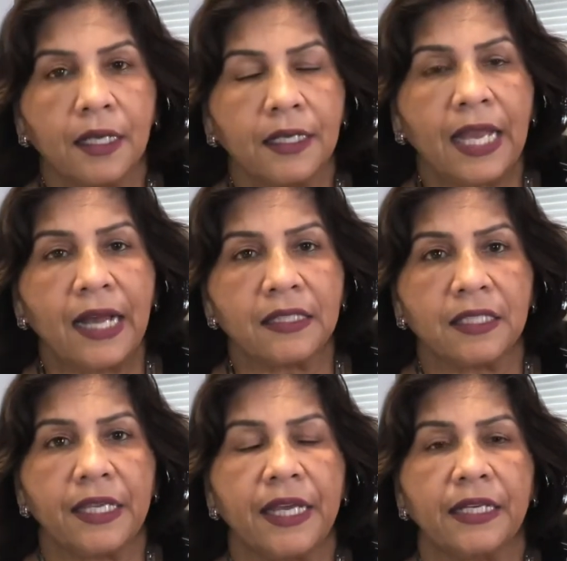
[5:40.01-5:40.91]

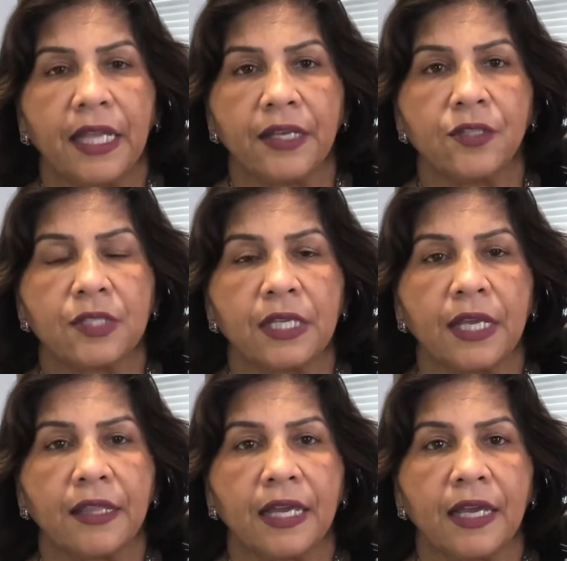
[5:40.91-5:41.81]
Lastly, I'd like to
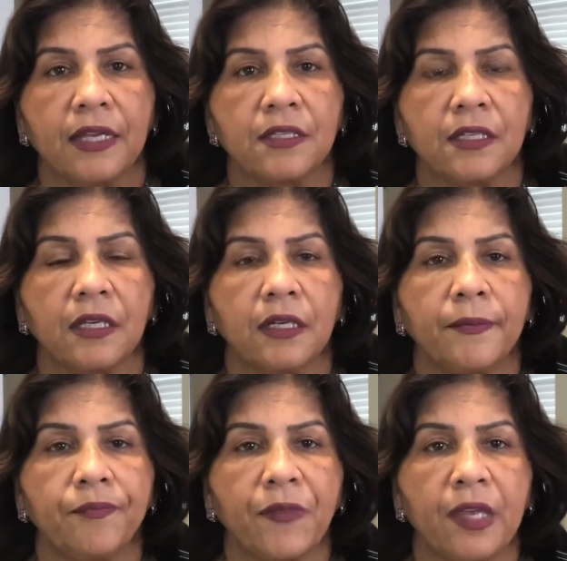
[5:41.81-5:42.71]
say that
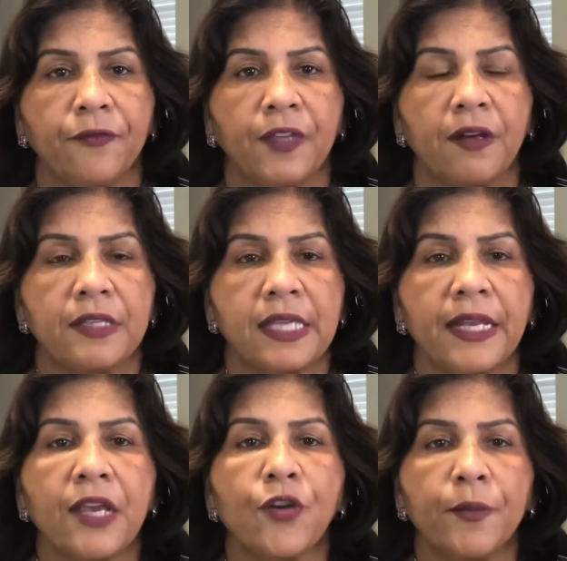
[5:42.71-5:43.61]
if there is
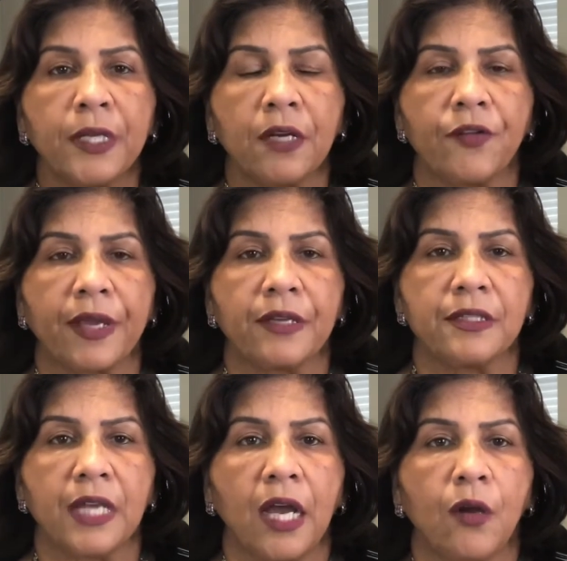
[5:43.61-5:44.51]
any criminal record
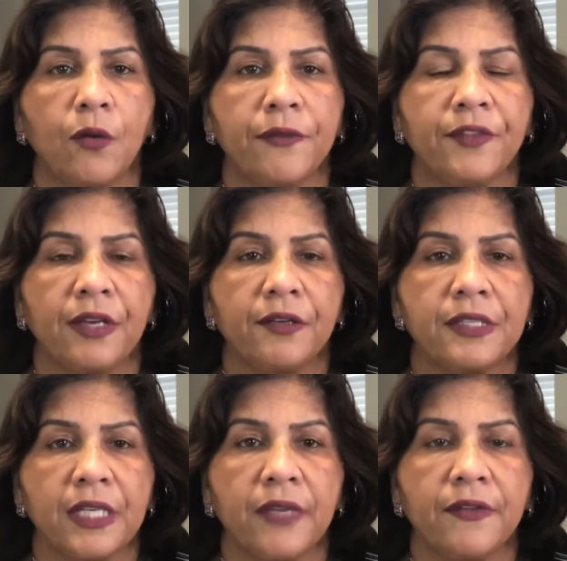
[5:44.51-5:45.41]
now, if there
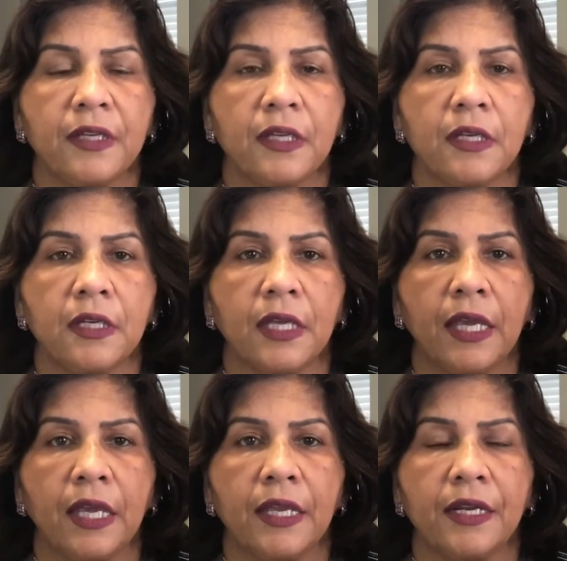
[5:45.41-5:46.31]
is even
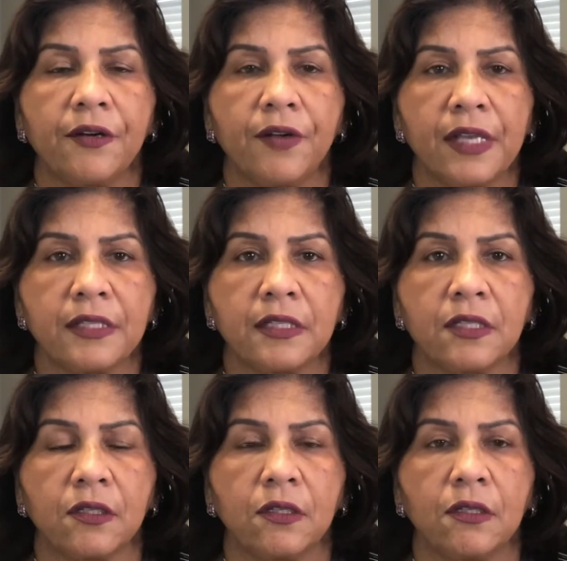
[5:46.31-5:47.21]
an arrest
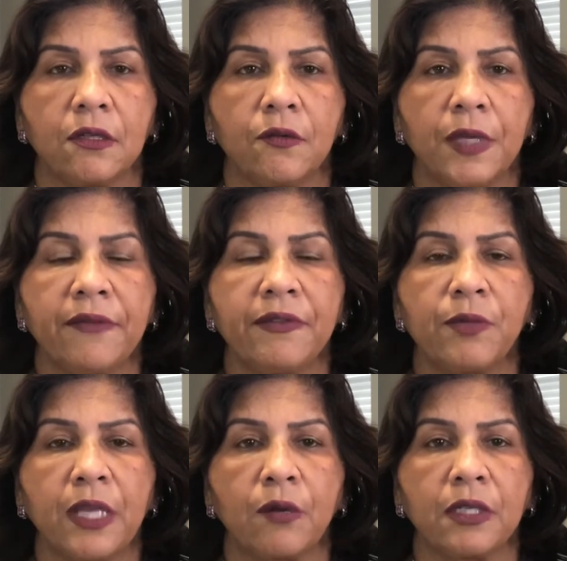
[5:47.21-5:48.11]
or even
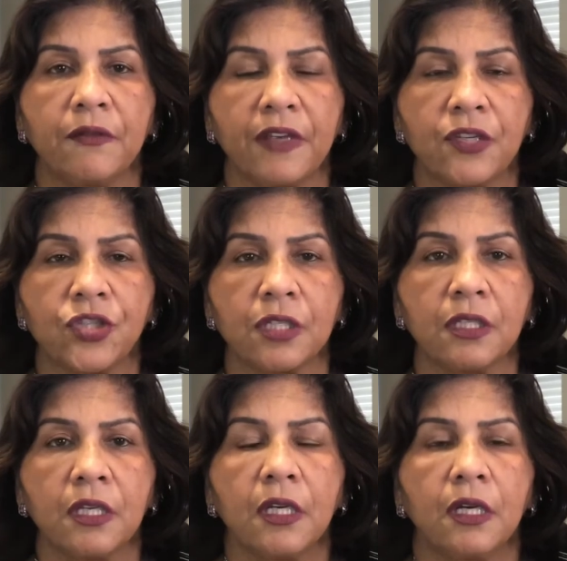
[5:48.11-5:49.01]
without conviction,
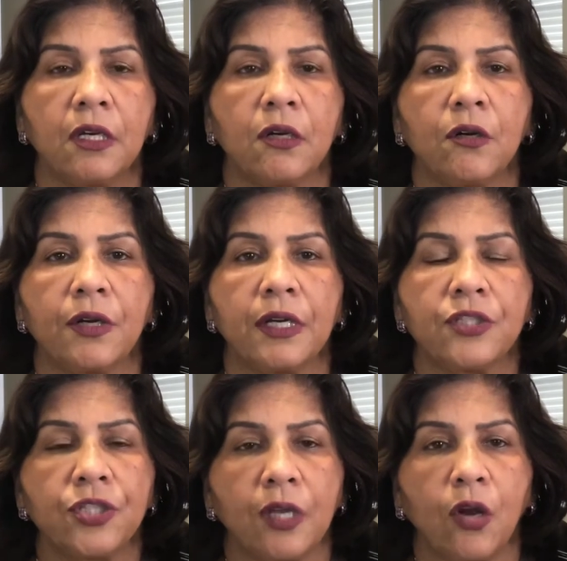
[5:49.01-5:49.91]
or
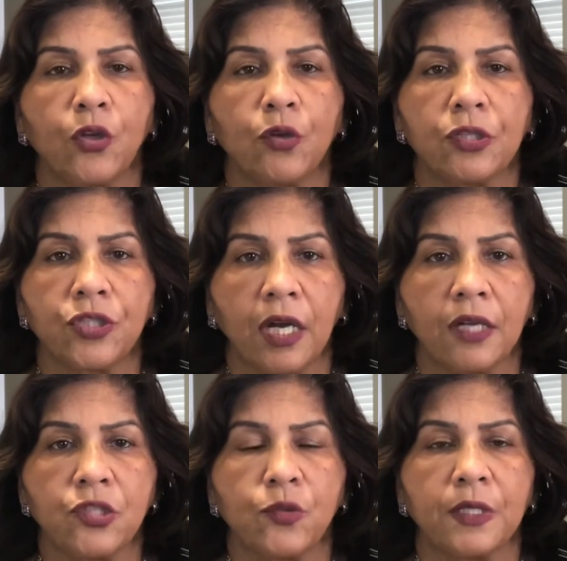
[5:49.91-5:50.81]
you are
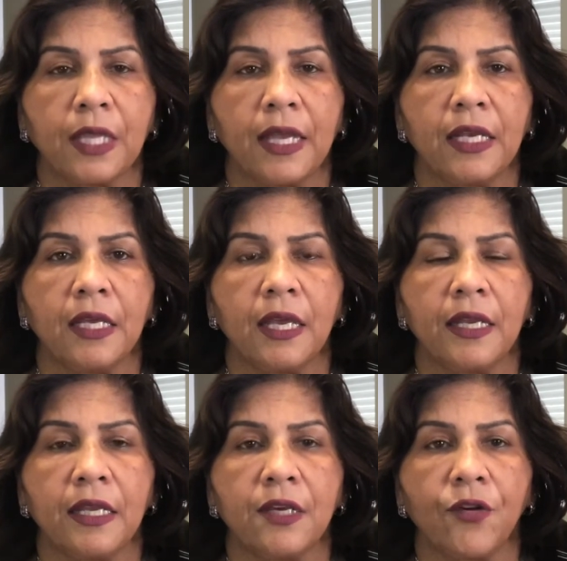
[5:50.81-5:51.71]
charged with
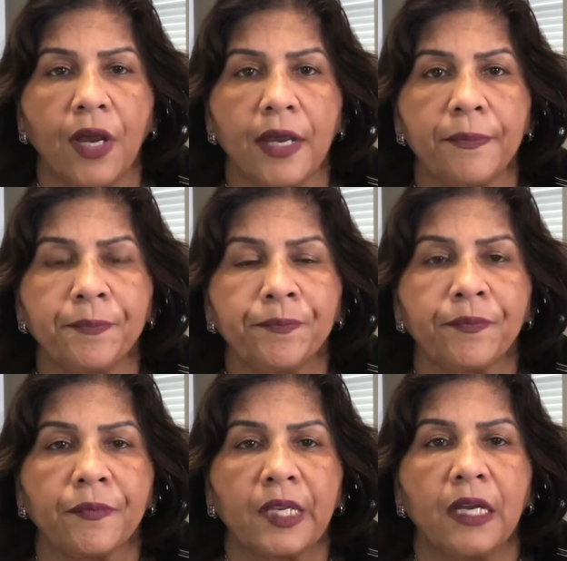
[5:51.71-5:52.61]
any crime,
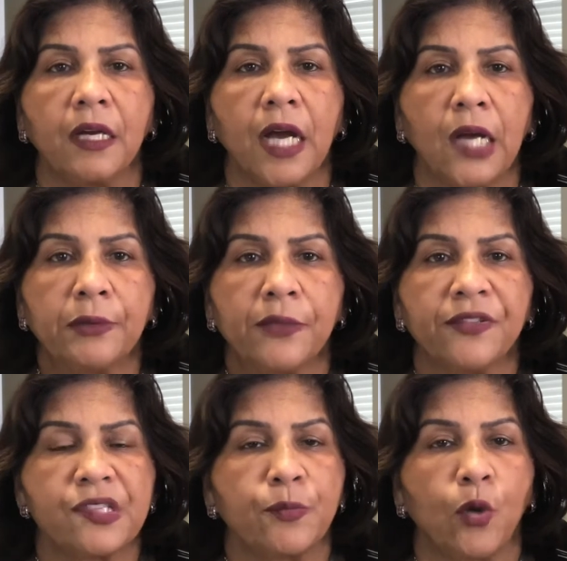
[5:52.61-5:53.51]
however
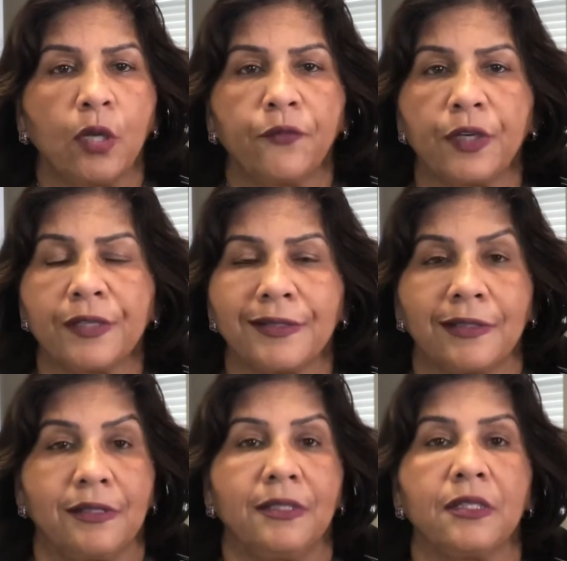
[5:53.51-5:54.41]
small, for
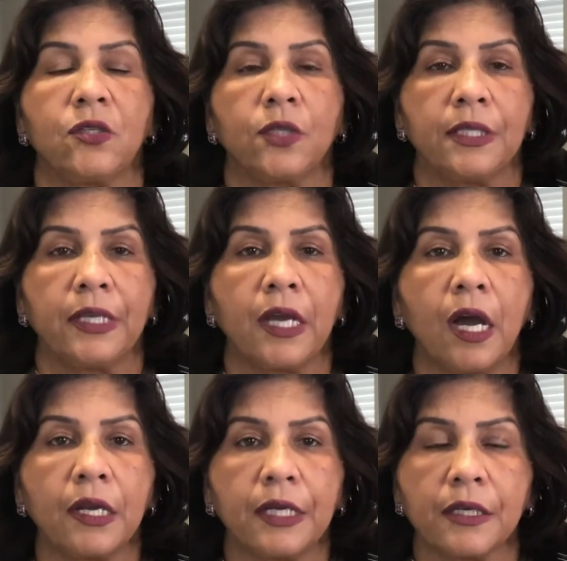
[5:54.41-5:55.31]
instance, disorderly
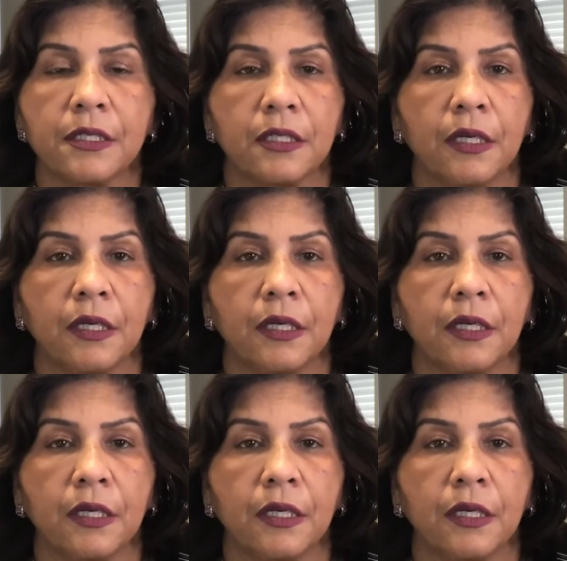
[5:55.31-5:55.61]
conduct,